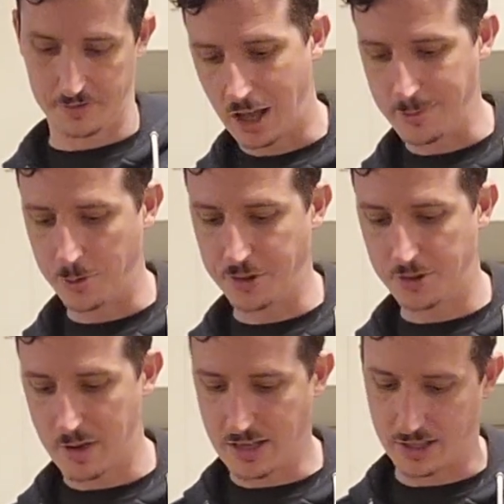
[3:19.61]
I'm going to
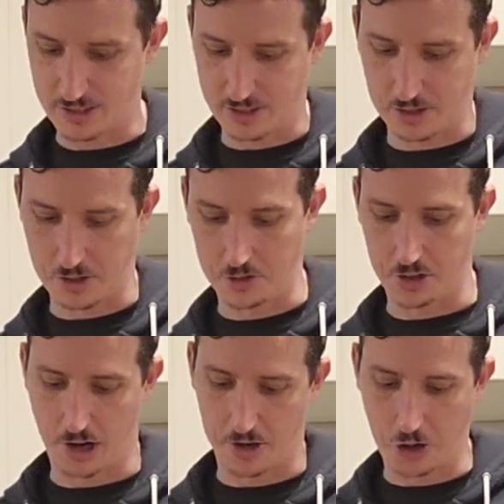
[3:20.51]
make it so
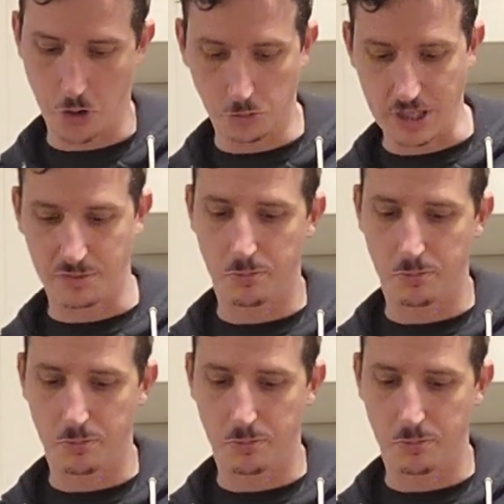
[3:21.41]
there are no like